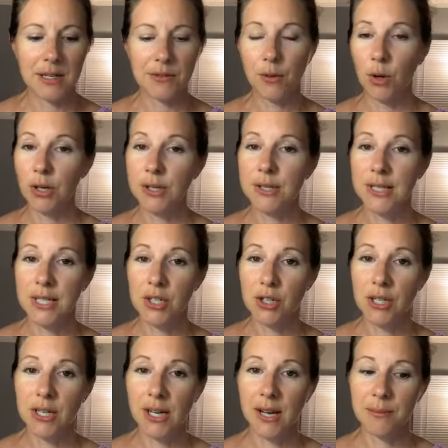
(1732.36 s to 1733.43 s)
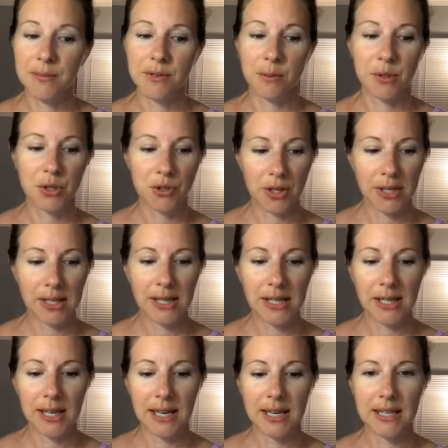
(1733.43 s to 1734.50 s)
of course, tea tree comes from
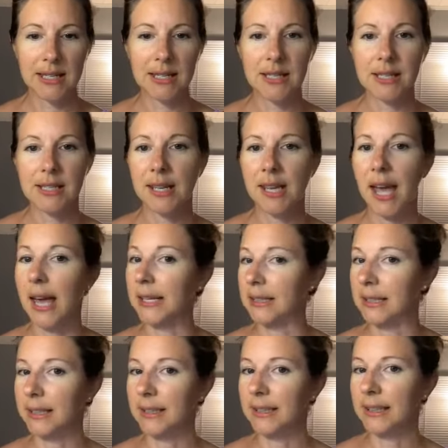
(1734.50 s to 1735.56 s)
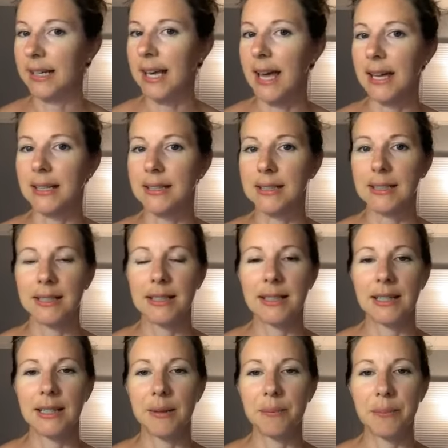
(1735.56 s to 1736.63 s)
Australia and Kenya, and again,
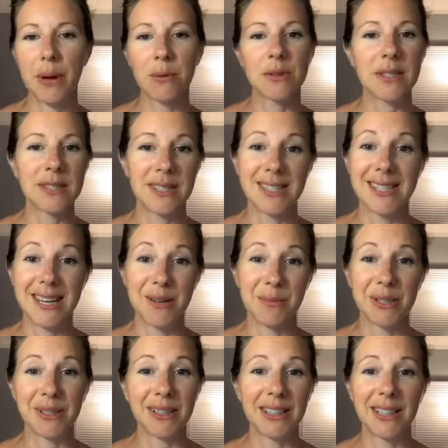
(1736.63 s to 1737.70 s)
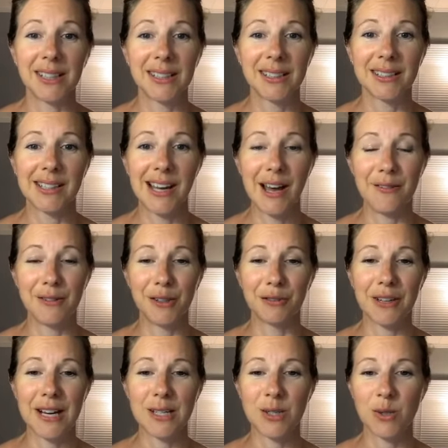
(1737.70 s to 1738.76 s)
about the sustainability of it,
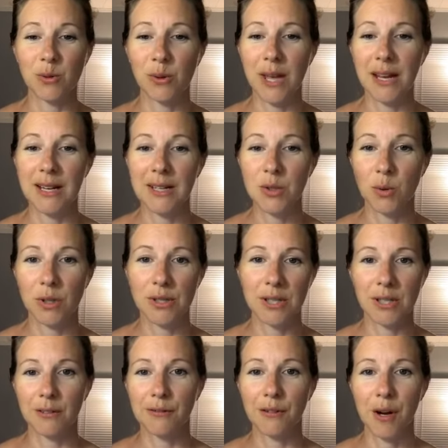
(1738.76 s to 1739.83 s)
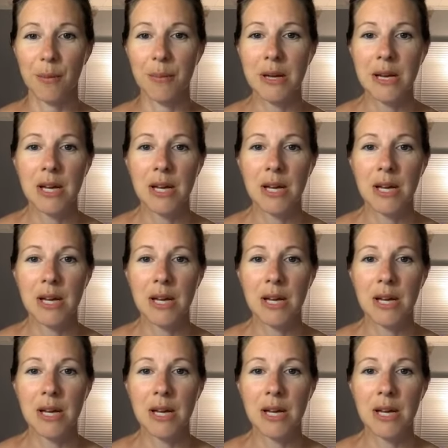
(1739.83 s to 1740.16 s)
right? So again, sourcing from